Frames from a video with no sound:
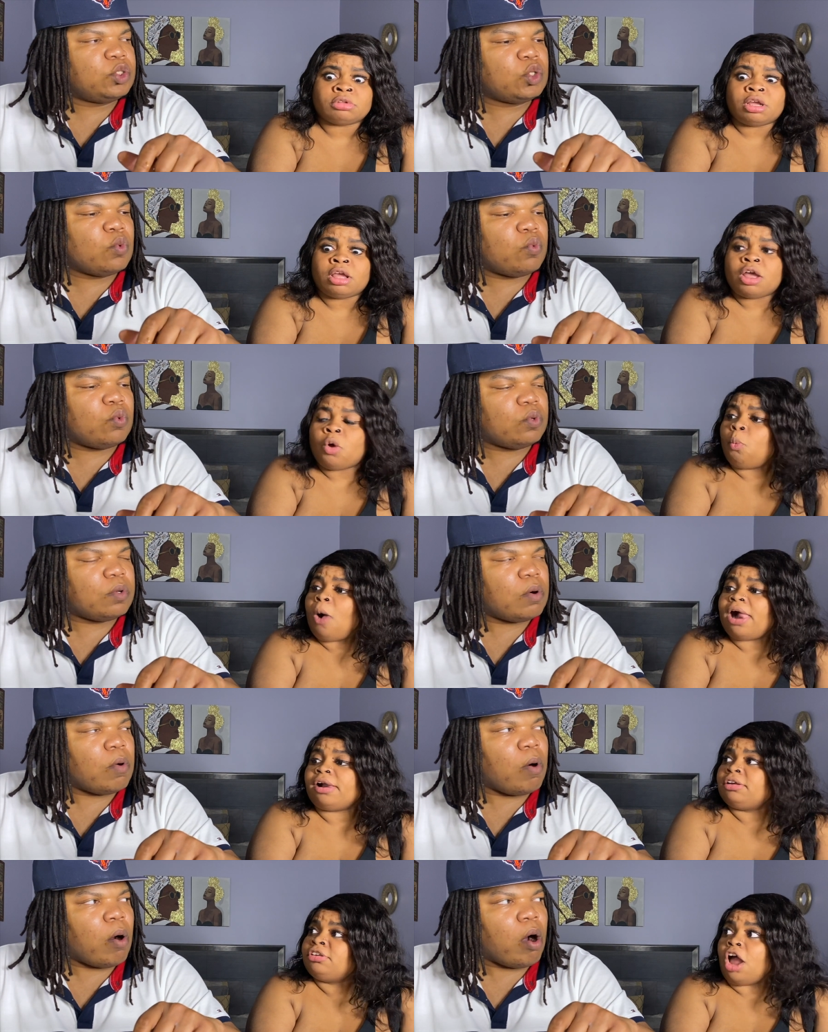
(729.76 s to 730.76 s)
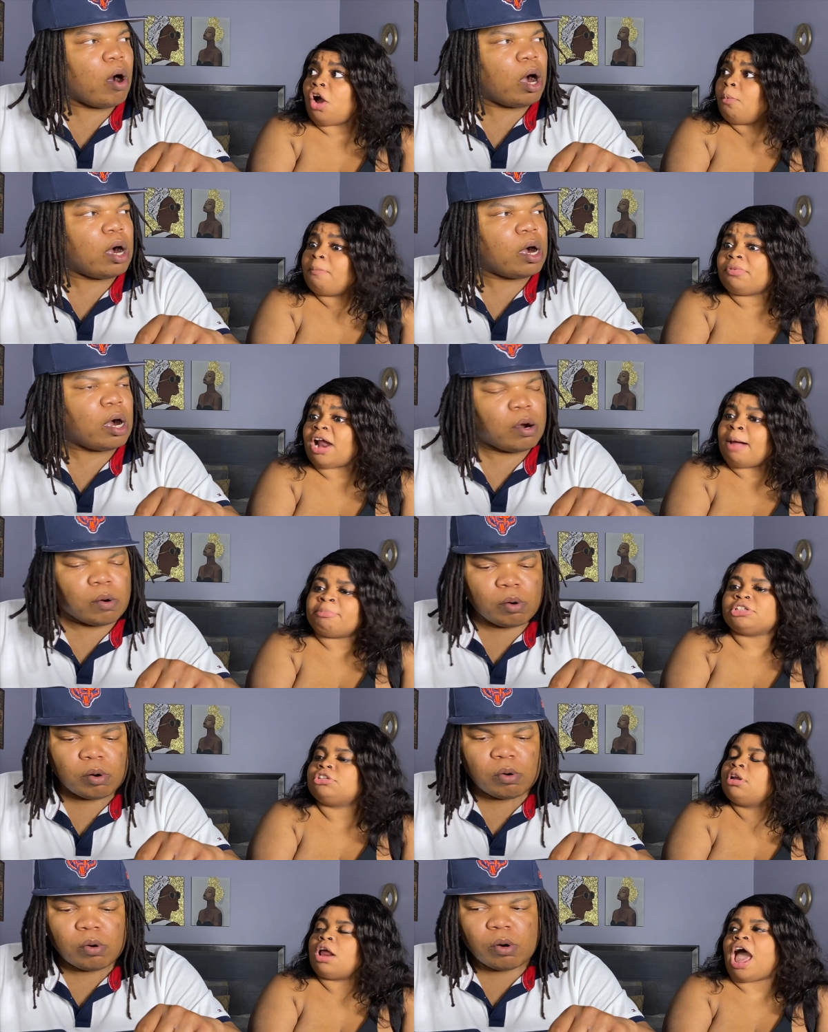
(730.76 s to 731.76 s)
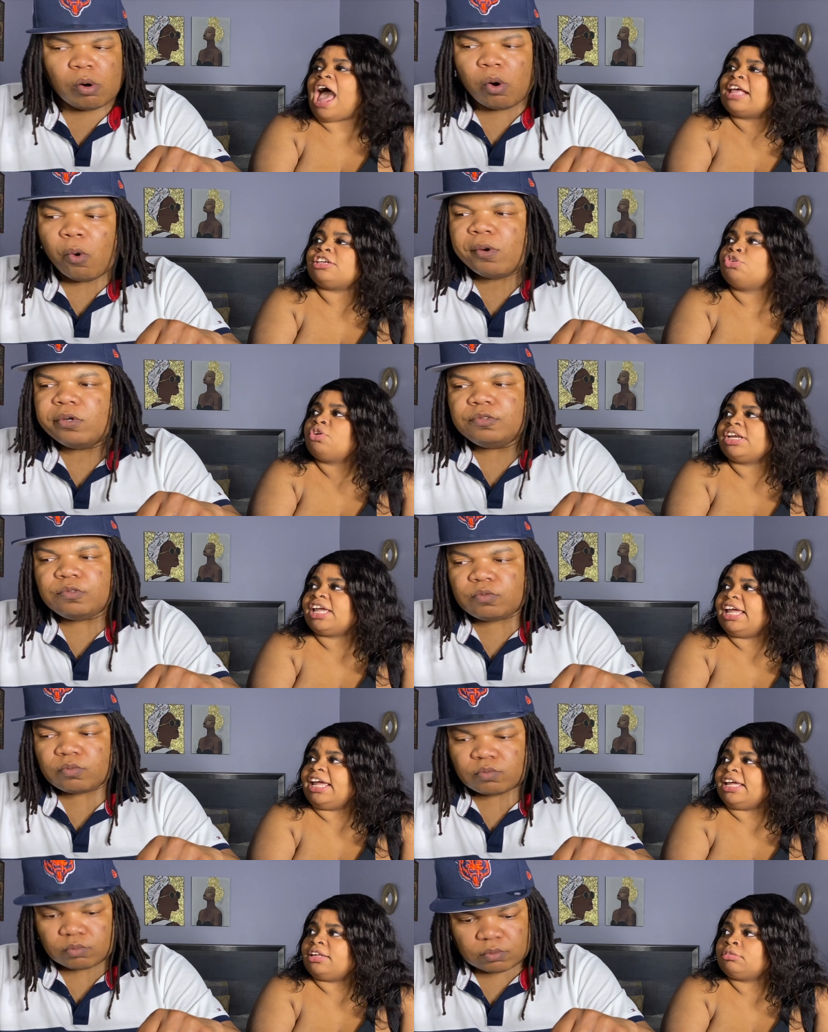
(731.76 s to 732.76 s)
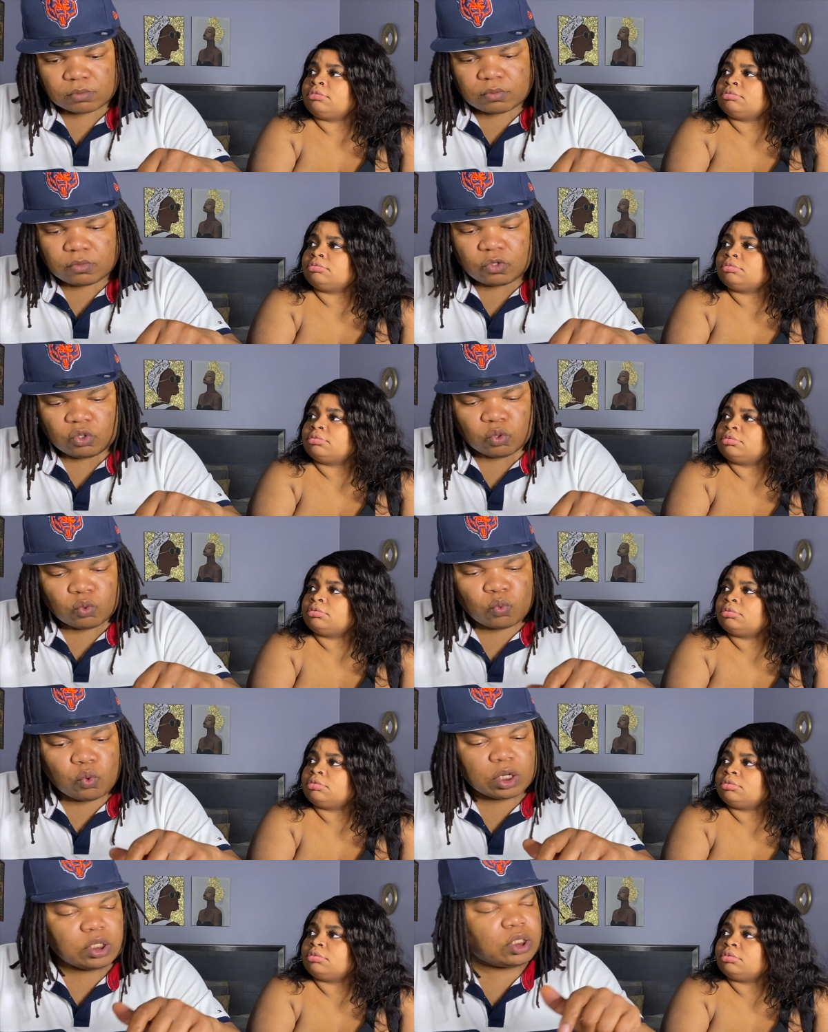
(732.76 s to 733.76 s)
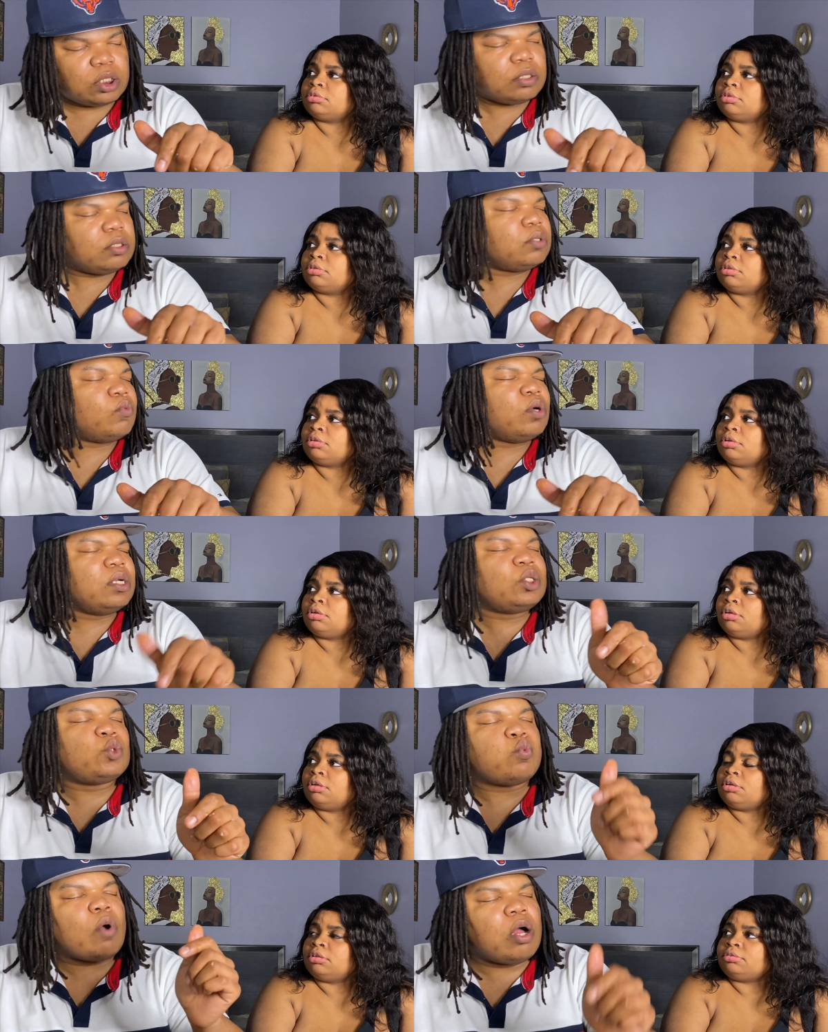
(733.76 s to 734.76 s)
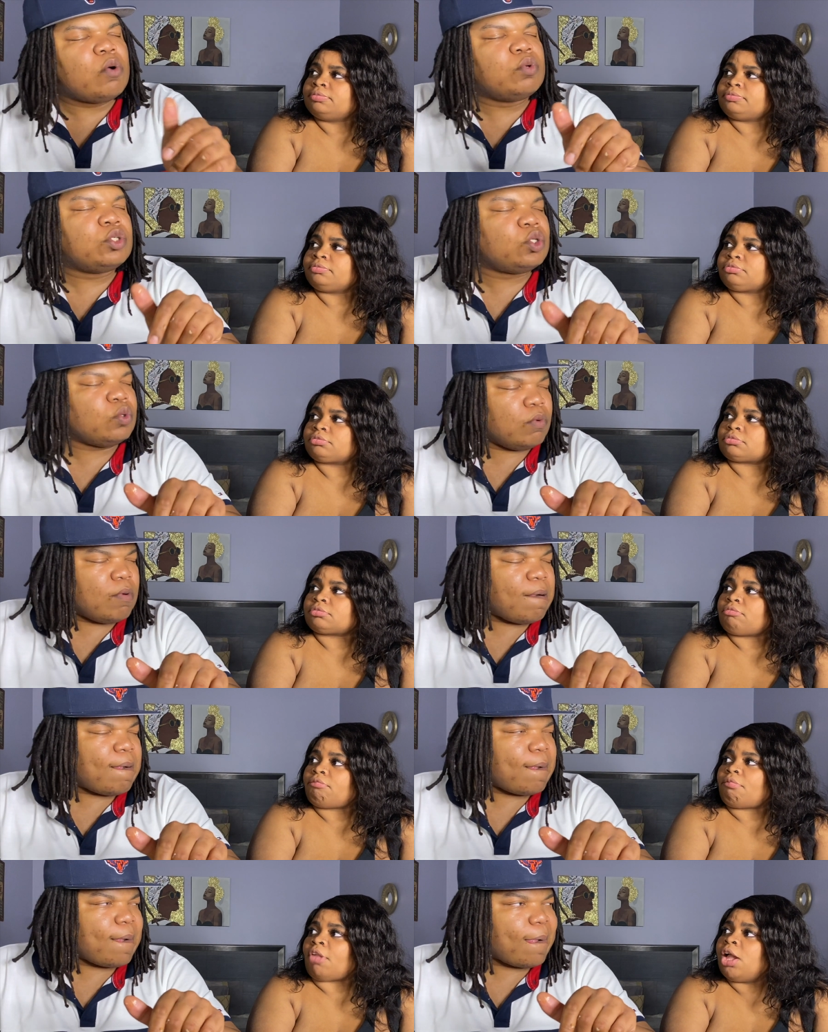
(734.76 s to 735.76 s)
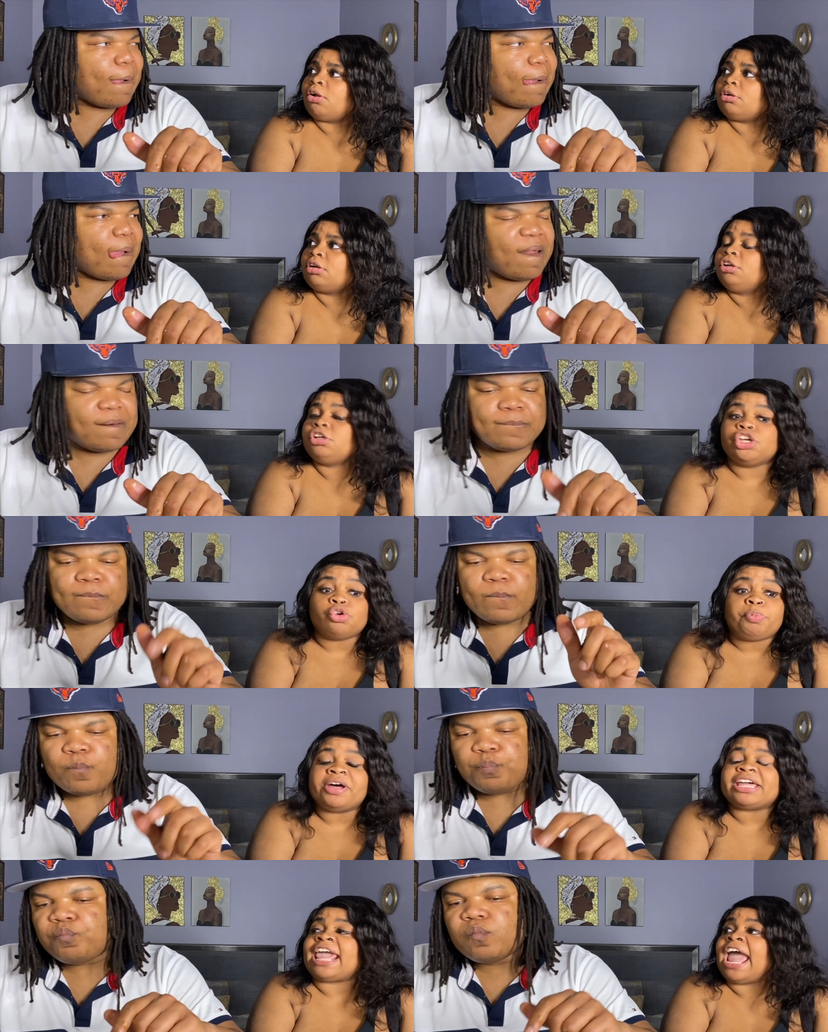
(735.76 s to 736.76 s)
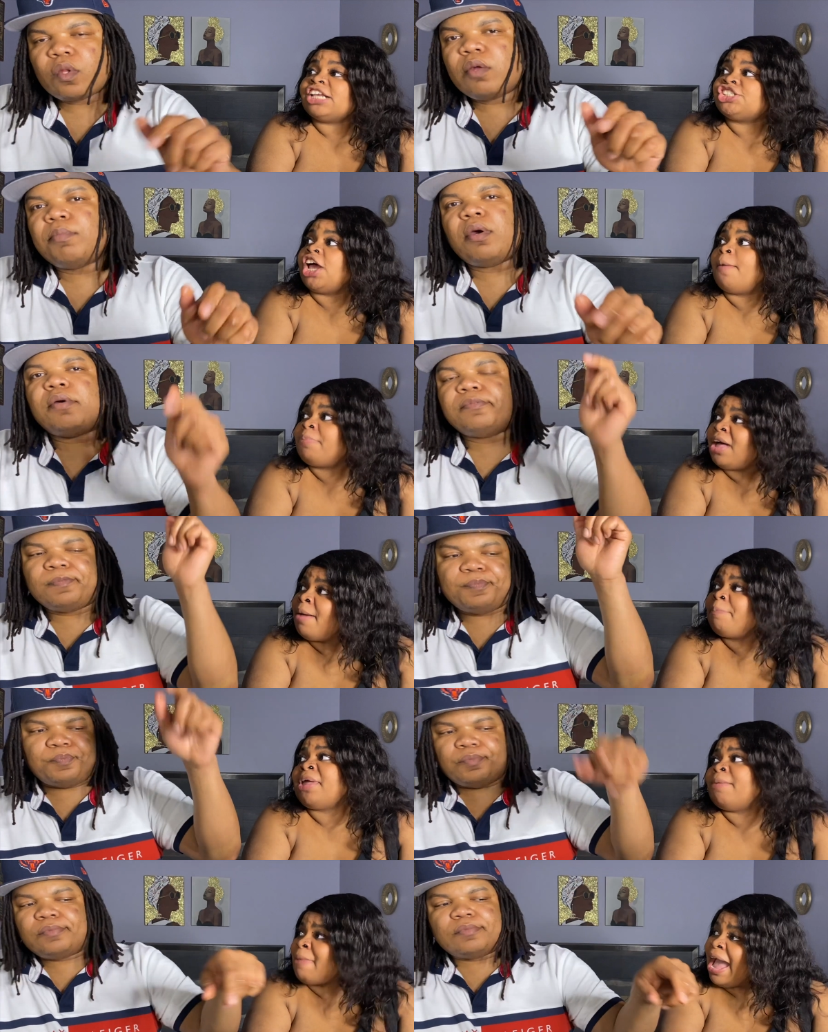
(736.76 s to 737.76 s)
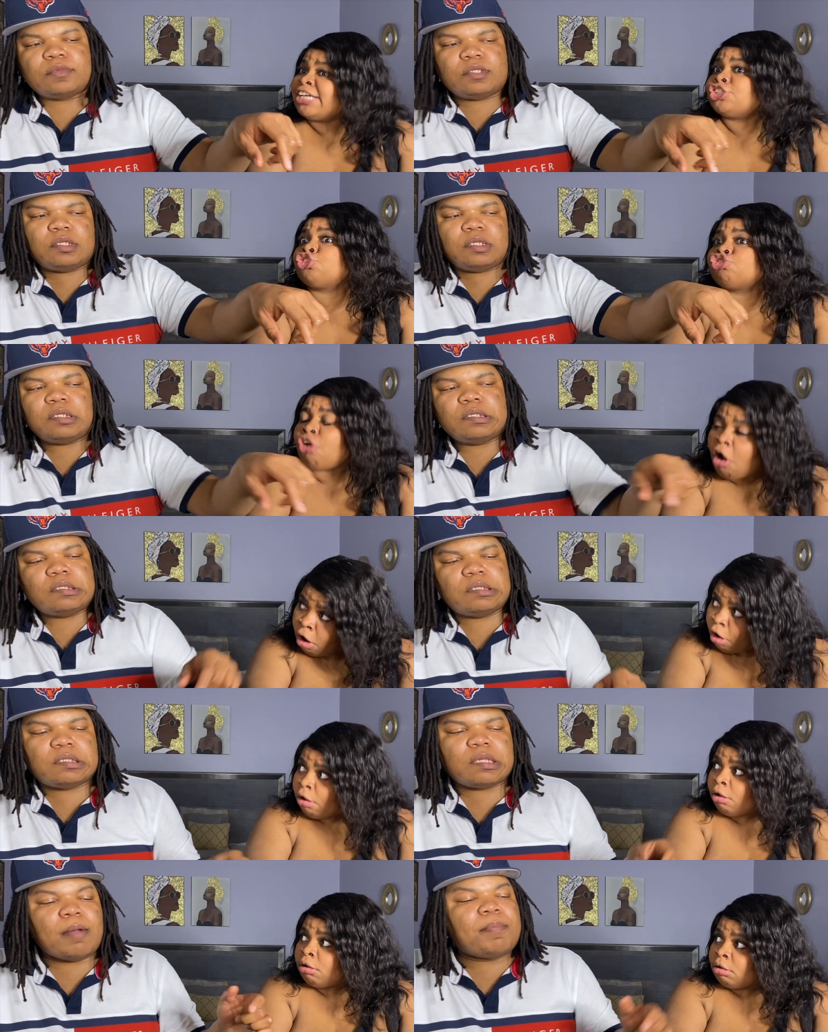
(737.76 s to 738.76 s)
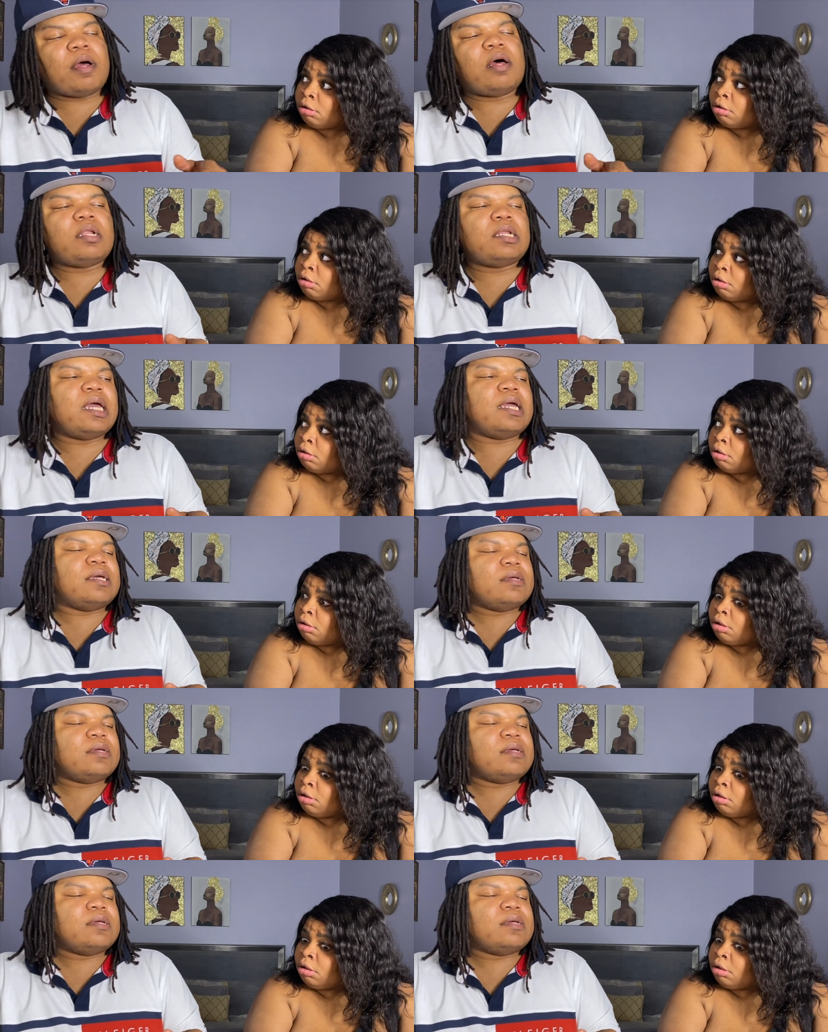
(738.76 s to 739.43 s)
Speaker 1: you?
Speaker 2: What? Nope. I'll do it again.
Speaker 1: What is wrong with
Speaker 2: you? You put ketchup up in my straw.
Speaker 1: Stop all that.